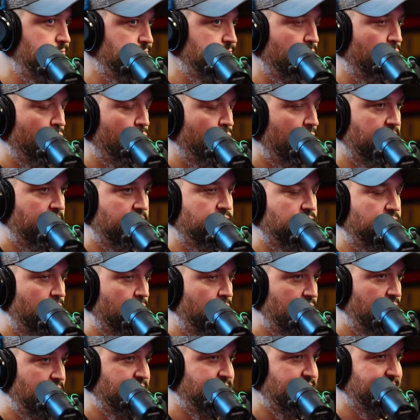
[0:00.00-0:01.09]
whatever it
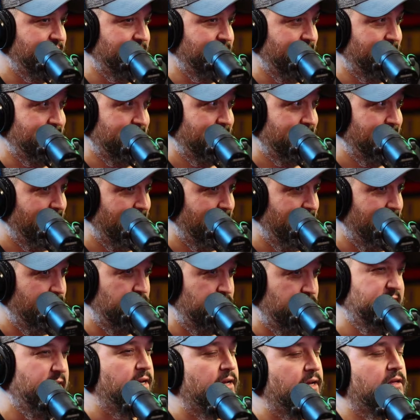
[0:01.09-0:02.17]
was, 6 o'clock or
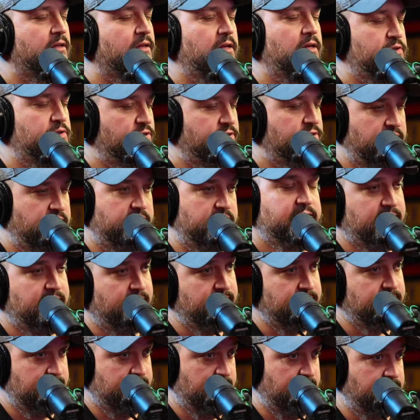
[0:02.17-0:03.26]
10. I'm sorry, 10
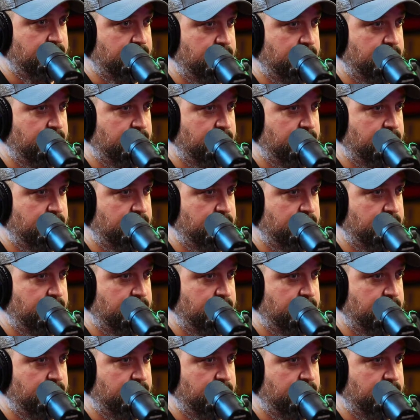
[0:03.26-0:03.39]
to 6